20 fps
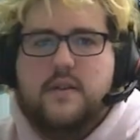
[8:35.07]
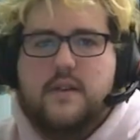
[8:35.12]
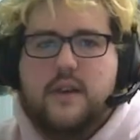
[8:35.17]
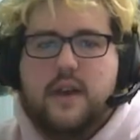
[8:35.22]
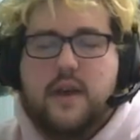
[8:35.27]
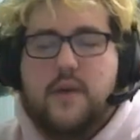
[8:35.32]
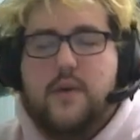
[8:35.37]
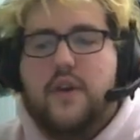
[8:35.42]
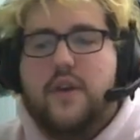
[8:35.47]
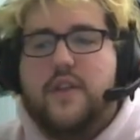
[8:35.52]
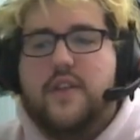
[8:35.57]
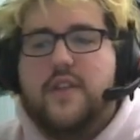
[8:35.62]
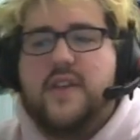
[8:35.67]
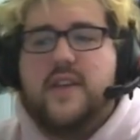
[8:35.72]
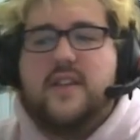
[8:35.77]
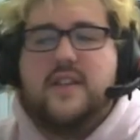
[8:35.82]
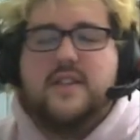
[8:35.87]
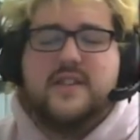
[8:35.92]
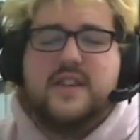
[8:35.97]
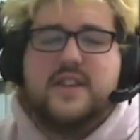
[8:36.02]
Now, another thing
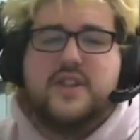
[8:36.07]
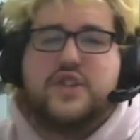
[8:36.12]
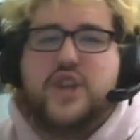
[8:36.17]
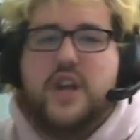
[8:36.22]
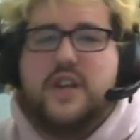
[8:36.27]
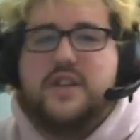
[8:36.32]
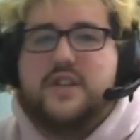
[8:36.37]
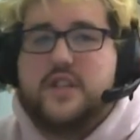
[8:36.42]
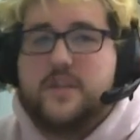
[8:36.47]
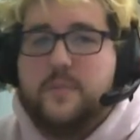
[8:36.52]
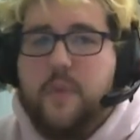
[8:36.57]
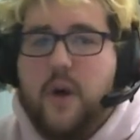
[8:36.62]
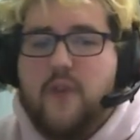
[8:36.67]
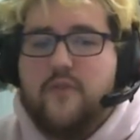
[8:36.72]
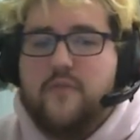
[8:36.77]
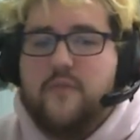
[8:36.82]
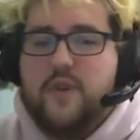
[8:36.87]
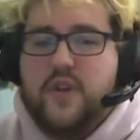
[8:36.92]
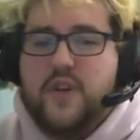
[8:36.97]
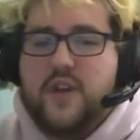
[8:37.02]
that sets Genesis apart
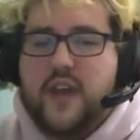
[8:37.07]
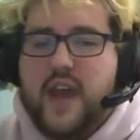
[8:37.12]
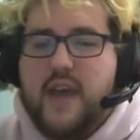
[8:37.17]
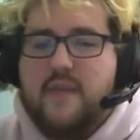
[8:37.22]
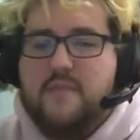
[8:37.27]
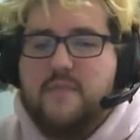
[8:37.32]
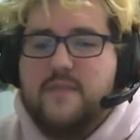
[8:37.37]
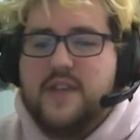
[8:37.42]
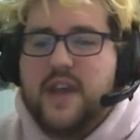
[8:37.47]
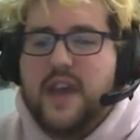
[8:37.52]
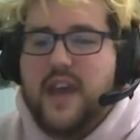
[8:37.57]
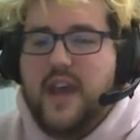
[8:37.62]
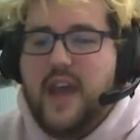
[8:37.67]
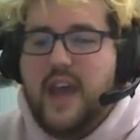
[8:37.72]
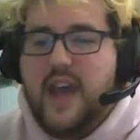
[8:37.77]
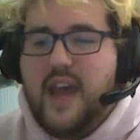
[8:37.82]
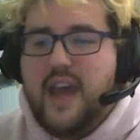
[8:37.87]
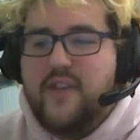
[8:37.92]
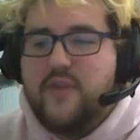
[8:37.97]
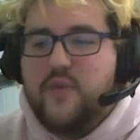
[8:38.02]
from other games
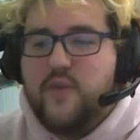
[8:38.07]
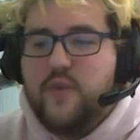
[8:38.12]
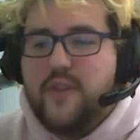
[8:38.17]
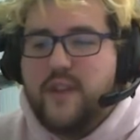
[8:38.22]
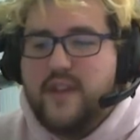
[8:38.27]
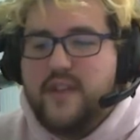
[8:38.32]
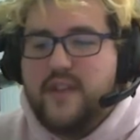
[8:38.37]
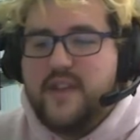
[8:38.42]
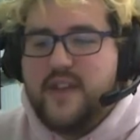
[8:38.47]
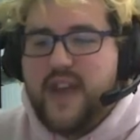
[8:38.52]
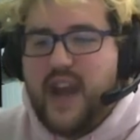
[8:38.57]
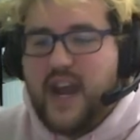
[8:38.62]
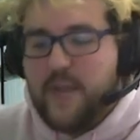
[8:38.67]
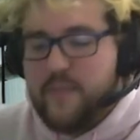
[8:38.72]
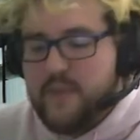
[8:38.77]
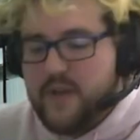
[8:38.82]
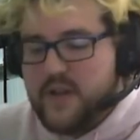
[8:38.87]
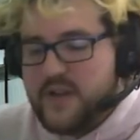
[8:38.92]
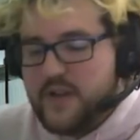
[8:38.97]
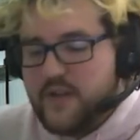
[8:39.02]
is within the deck
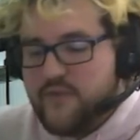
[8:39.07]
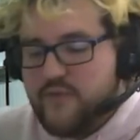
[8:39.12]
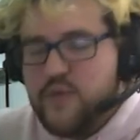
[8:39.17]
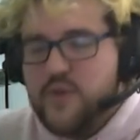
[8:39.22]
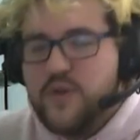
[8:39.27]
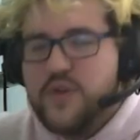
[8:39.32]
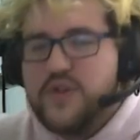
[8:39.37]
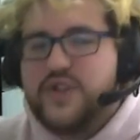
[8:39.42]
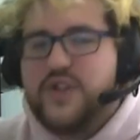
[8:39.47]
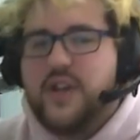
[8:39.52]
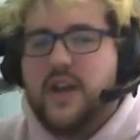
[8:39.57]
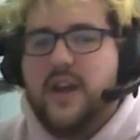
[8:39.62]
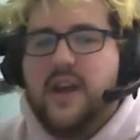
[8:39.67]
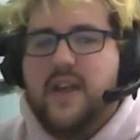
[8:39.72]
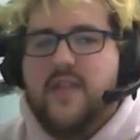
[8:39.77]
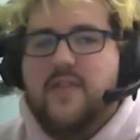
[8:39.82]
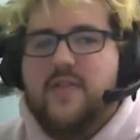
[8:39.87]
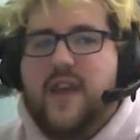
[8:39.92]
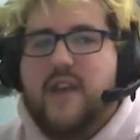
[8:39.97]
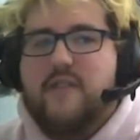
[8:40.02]
building rules,
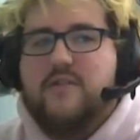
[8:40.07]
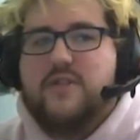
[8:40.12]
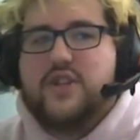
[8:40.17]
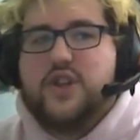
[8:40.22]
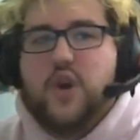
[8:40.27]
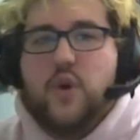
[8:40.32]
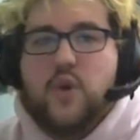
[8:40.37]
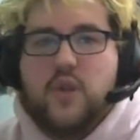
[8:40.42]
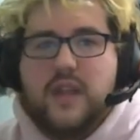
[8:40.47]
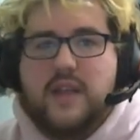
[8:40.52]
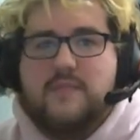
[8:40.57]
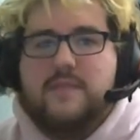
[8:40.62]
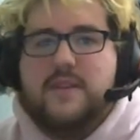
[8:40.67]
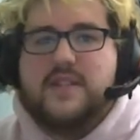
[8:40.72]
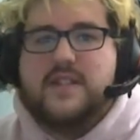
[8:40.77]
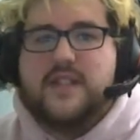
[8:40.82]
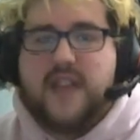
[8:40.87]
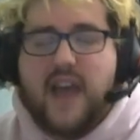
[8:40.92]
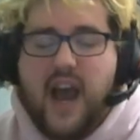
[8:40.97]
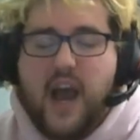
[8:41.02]
there is no limit
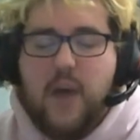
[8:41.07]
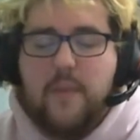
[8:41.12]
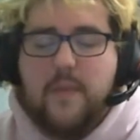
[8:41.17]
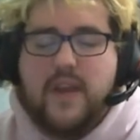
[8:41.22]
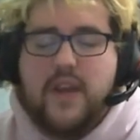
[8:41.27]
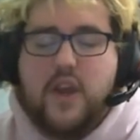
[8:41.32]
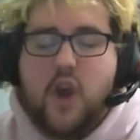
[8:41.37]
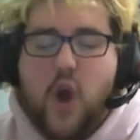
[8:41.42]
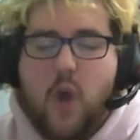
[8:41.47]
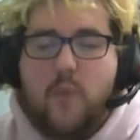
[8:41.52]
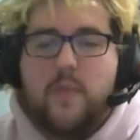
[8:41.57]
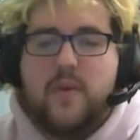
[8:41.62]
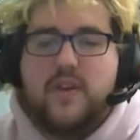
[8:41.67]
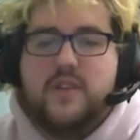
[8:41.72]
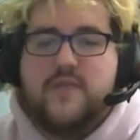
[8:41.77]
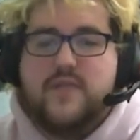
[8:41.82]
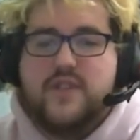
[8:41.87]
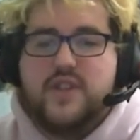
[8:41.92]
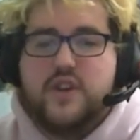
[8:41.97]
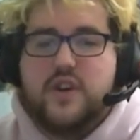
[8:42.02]
to how many copies of
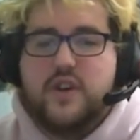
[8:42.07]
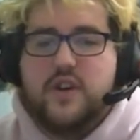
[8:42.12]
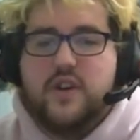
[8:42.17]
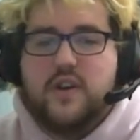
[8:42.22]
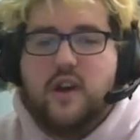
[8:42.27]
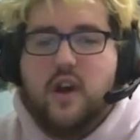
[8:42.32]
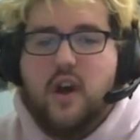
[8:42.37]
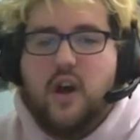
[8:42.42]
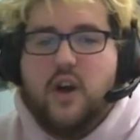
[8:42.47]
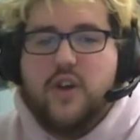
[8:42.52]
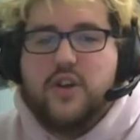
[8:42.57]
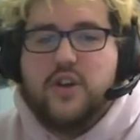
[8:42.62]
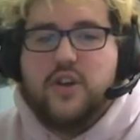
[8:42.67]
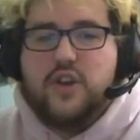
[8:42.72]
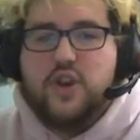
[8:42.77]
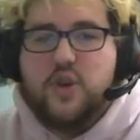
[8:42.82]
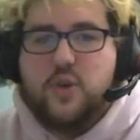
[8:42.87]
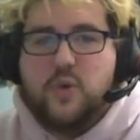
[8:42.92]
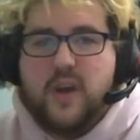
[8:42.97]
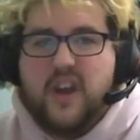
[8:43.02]
a certain card
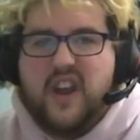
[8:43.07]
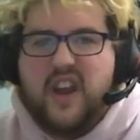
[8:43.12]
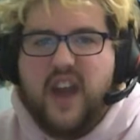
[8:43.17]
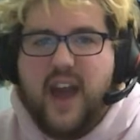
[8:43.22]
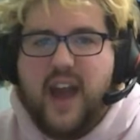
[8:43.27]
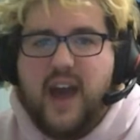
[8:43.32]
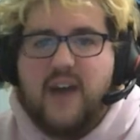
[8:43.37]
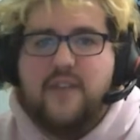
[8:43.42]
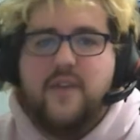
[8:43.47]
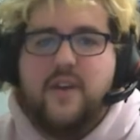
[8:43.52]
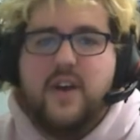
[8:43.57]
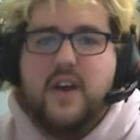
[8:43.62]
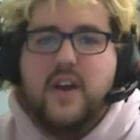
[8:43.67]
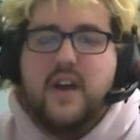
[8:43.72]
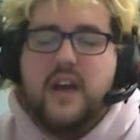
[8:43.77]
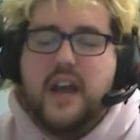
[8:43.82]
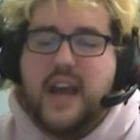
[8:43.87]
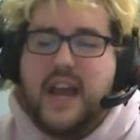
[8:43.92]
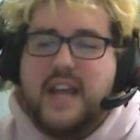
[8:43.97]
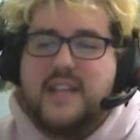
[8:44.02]
you can have.
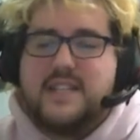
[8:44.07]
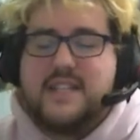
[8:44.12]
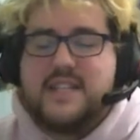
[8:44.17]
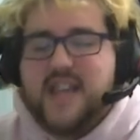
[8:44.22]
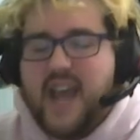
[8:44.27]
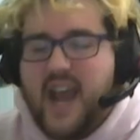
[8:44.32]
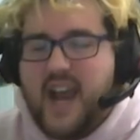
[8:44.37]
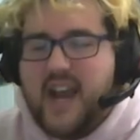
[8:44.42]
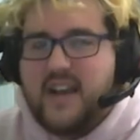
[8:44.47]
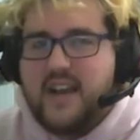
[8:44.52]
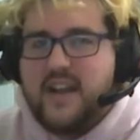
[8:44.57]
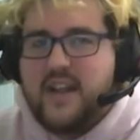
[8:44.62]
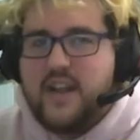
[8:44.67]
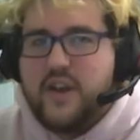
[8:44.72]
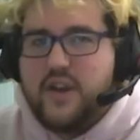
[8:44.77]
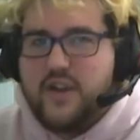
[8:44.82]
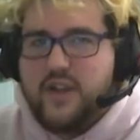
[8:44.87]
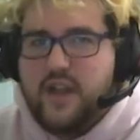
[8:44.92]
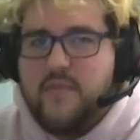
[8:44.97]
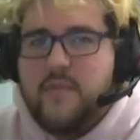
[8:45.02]
It's technically
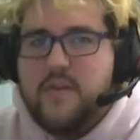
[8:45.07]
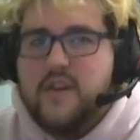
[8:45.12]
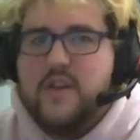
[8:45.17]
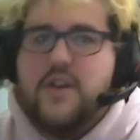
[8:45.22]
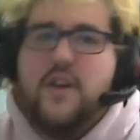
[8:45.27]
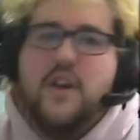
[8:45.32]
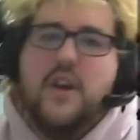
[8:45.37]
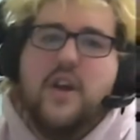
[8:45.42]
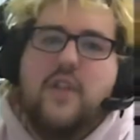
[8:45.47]
unlimited.